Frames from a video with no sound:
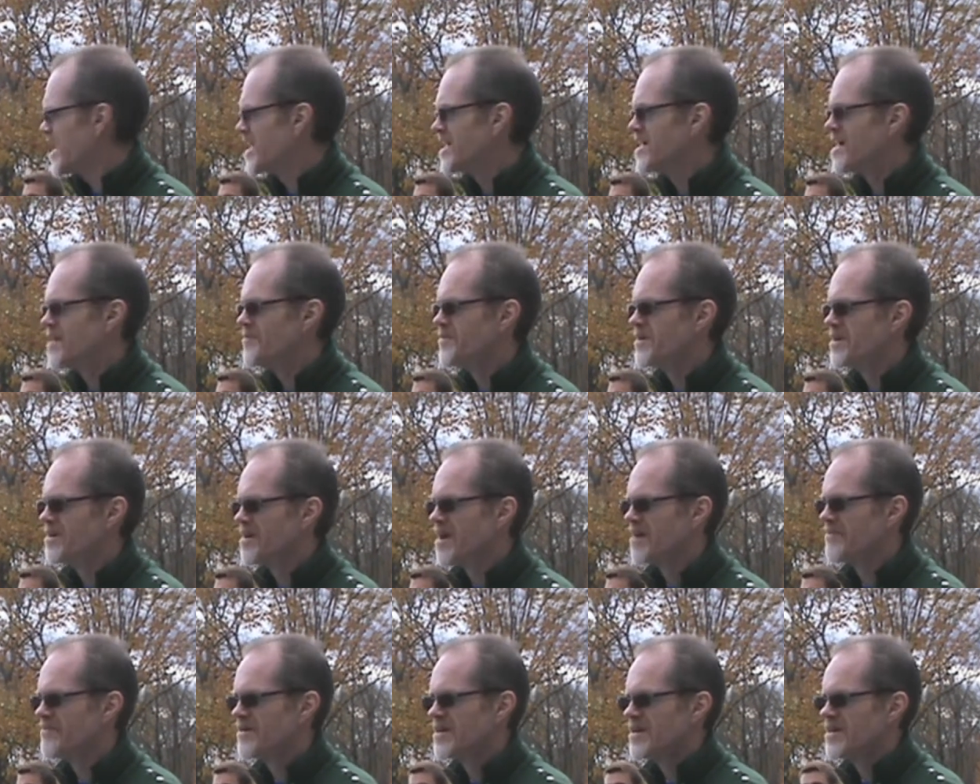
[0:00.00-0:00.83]
I come
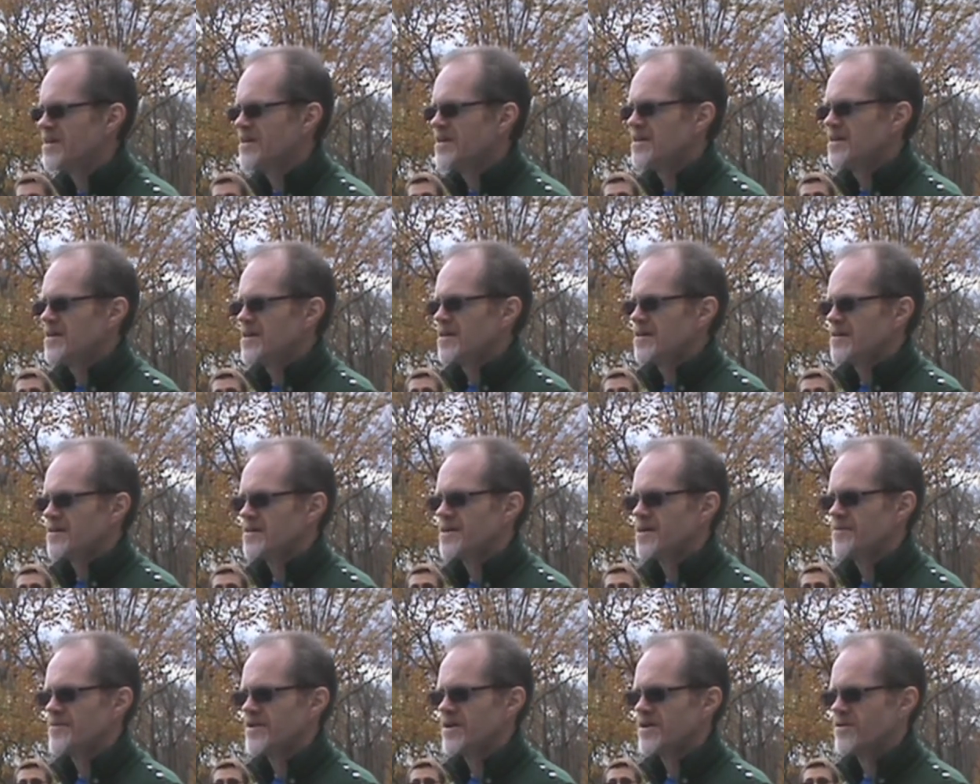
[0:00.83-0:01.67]
here, I've
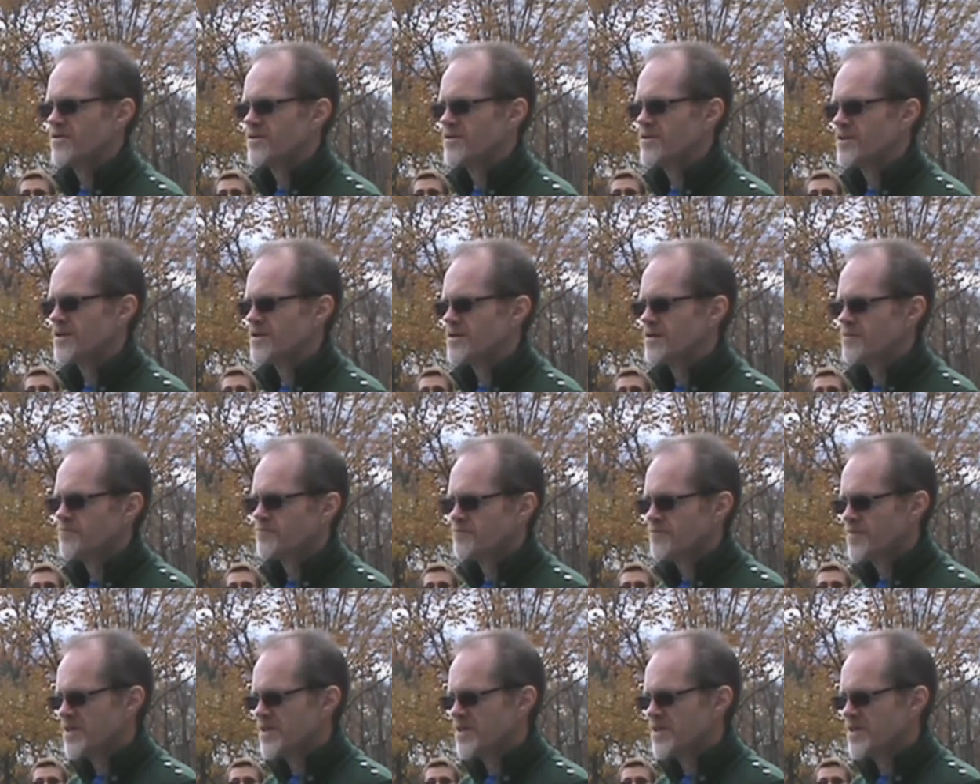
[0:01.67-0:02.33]
come here and uh,